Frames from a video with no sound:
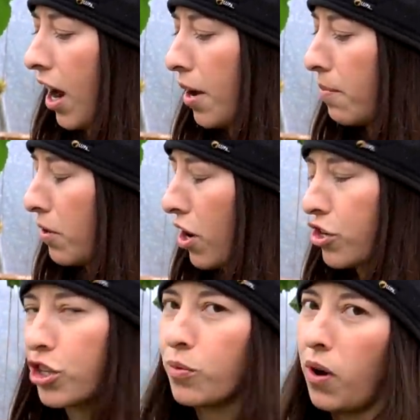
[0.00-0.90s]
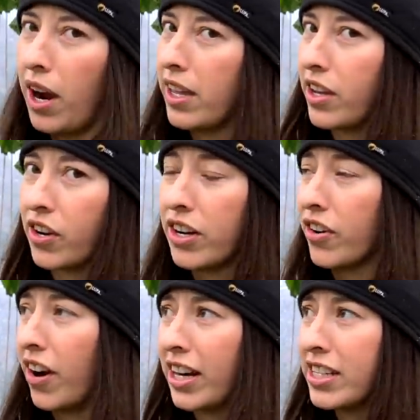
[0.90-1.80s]
I am not sure why they're in
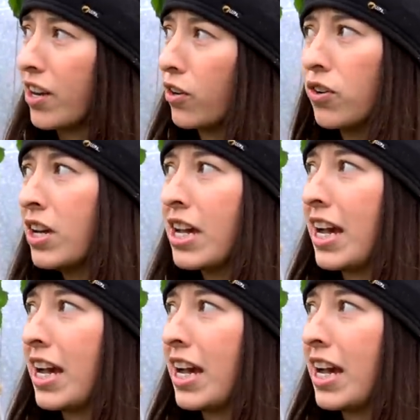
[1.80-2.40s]
our high tunnel